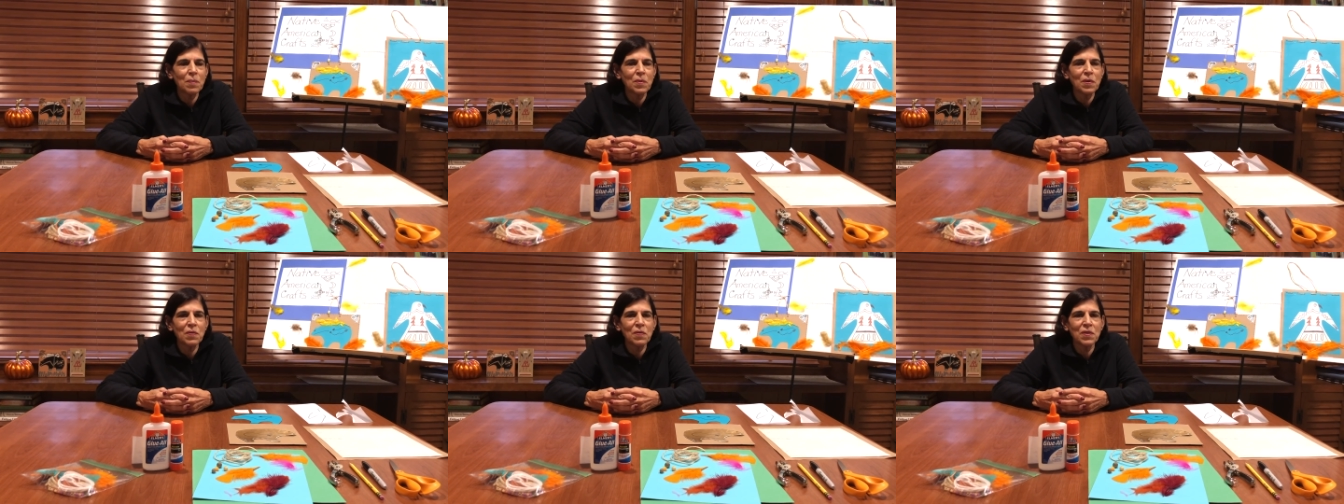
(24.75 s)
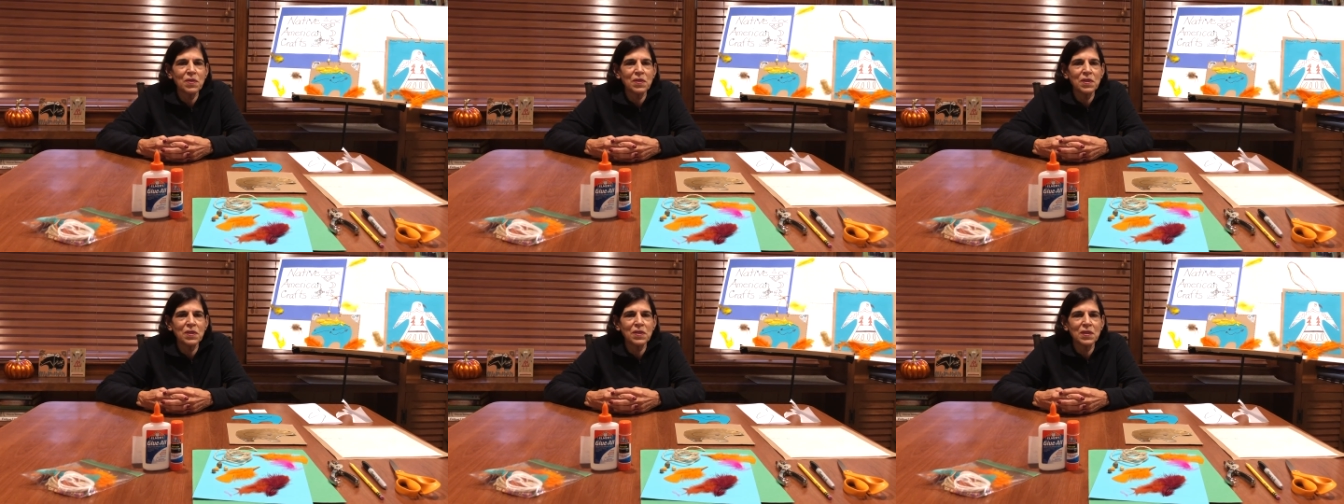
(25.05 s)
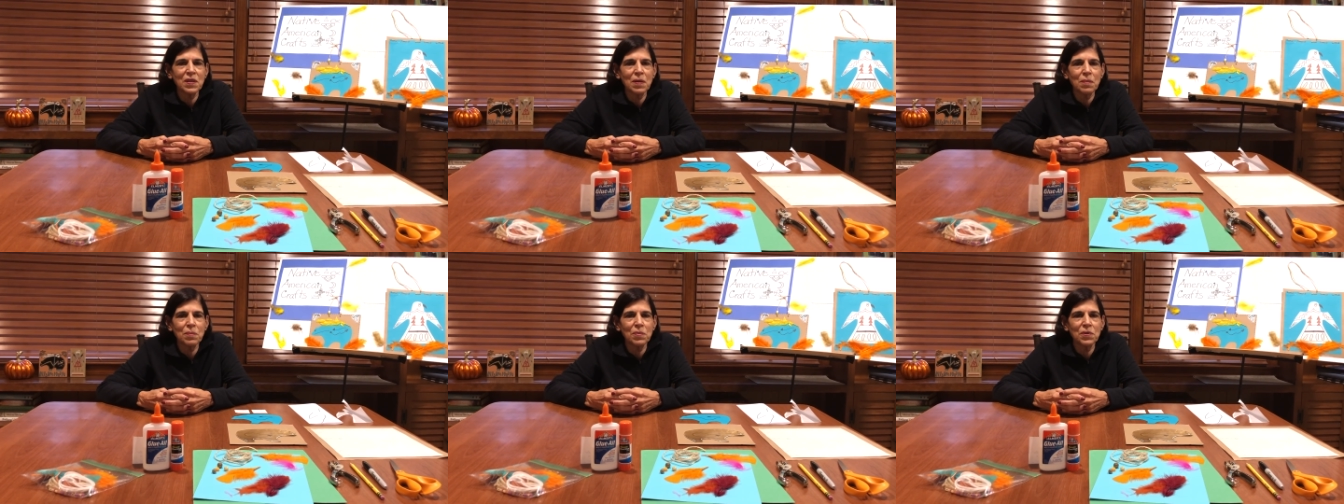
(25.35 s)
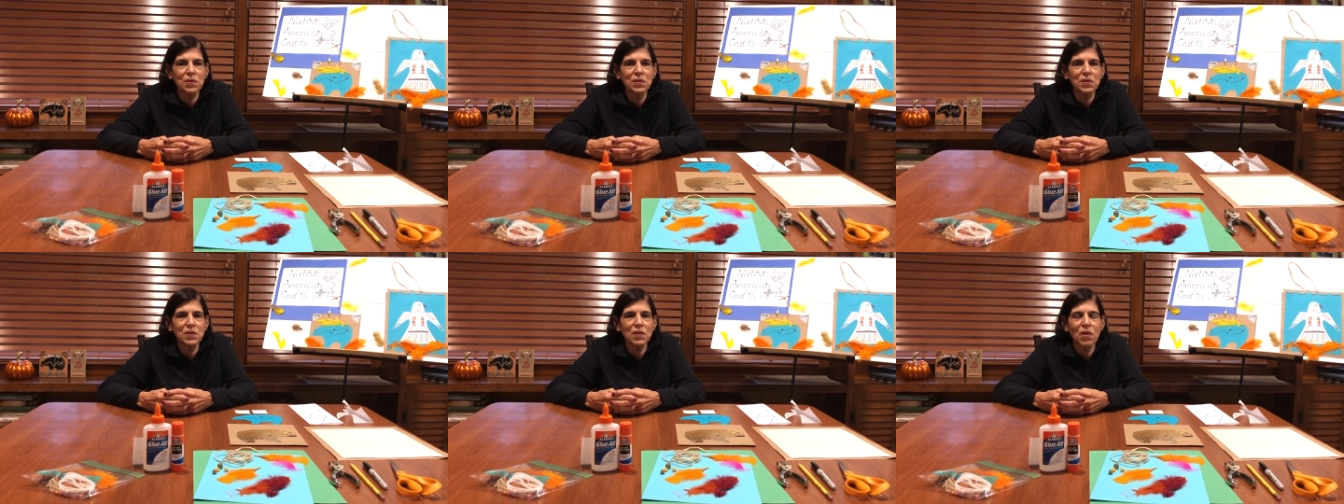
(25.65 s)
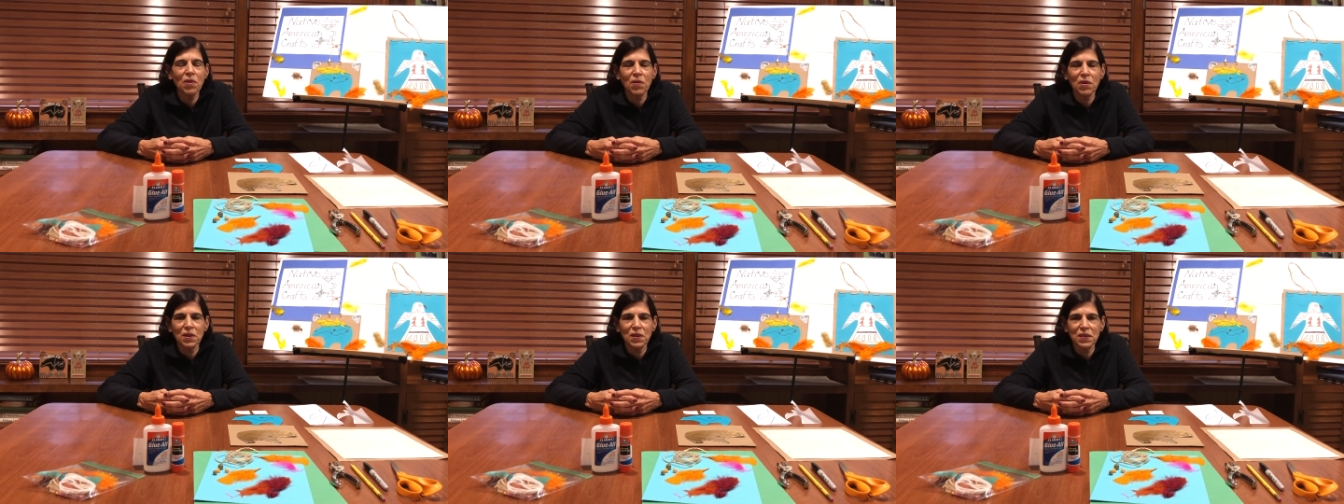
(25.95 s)
me with December's
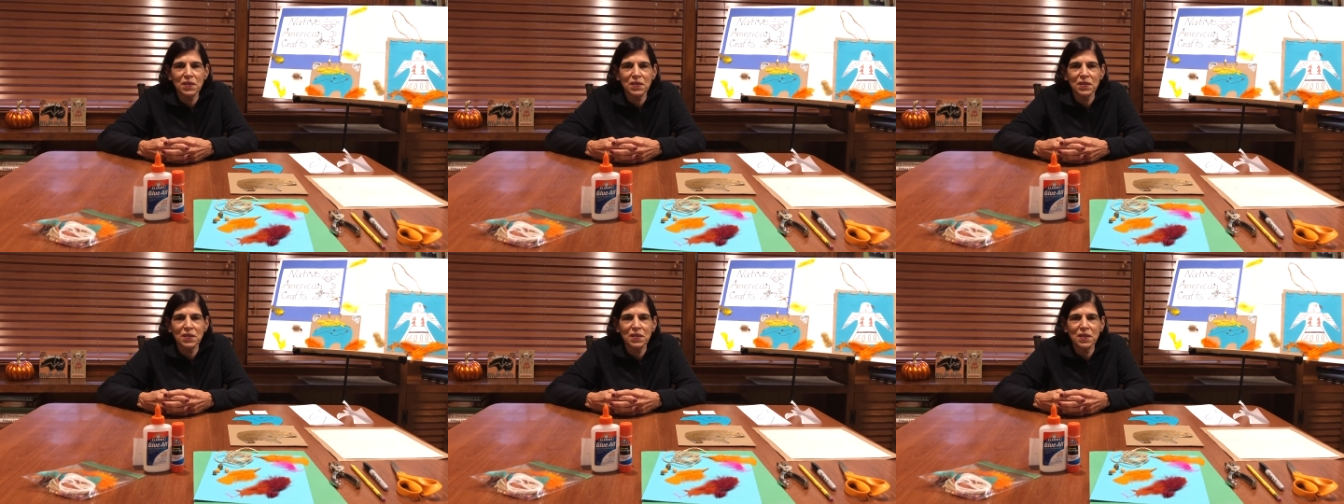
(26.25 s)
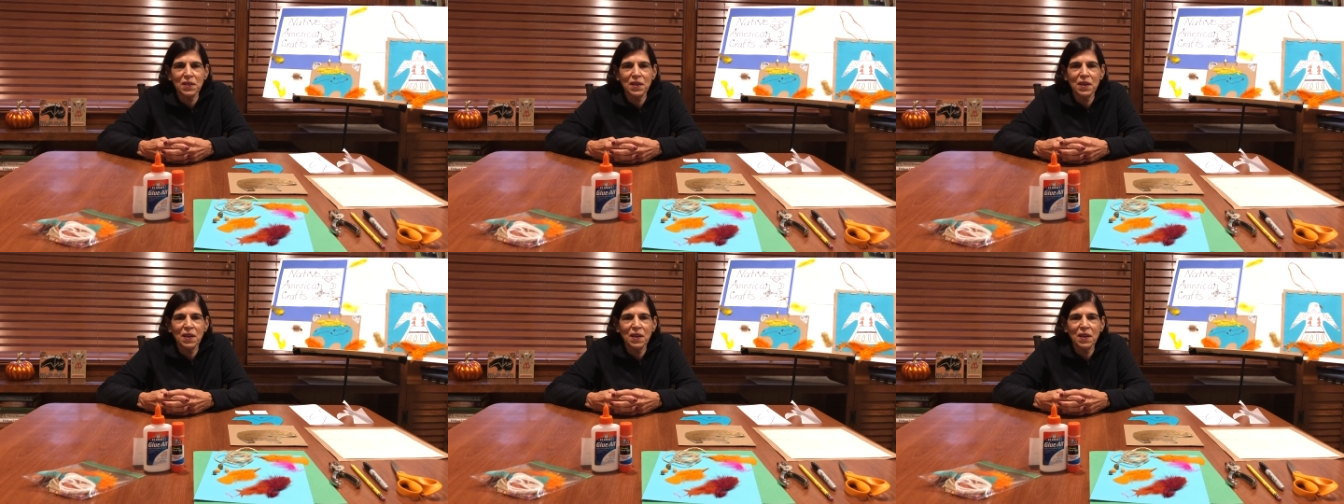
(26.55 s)
artist.